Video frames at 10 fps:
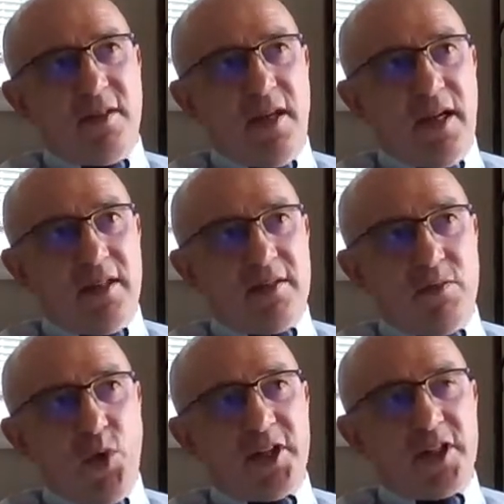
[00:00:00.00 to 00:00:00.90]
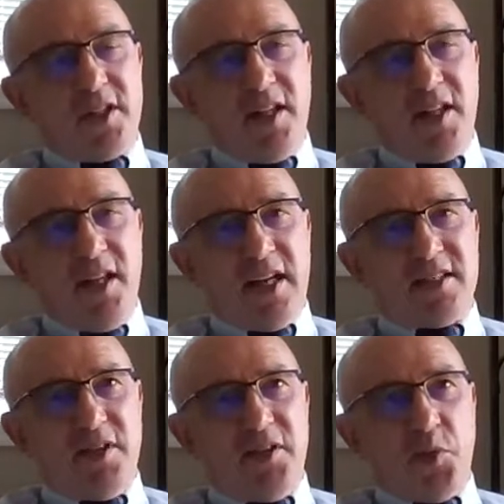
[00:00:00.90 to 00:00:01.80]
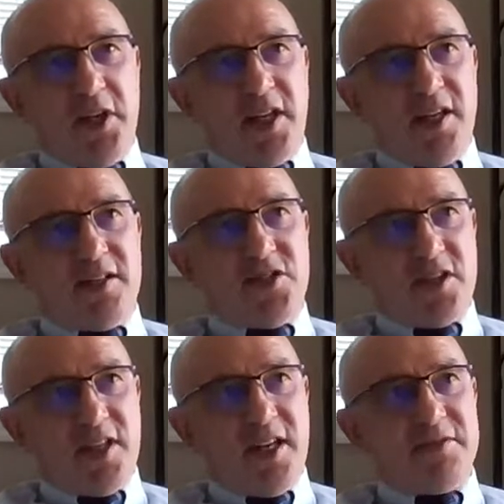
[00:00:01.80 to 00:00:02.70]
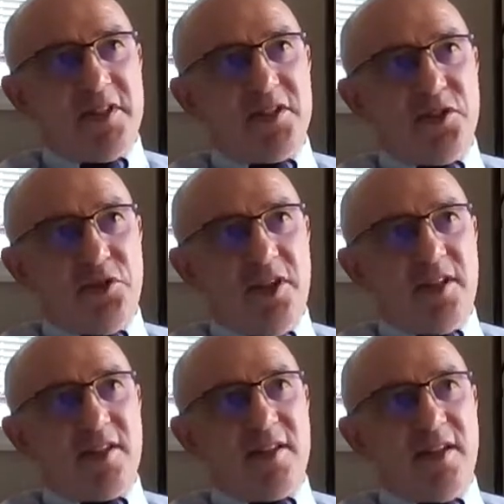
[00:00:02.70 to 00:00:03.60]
And working collectively, we can derive that unique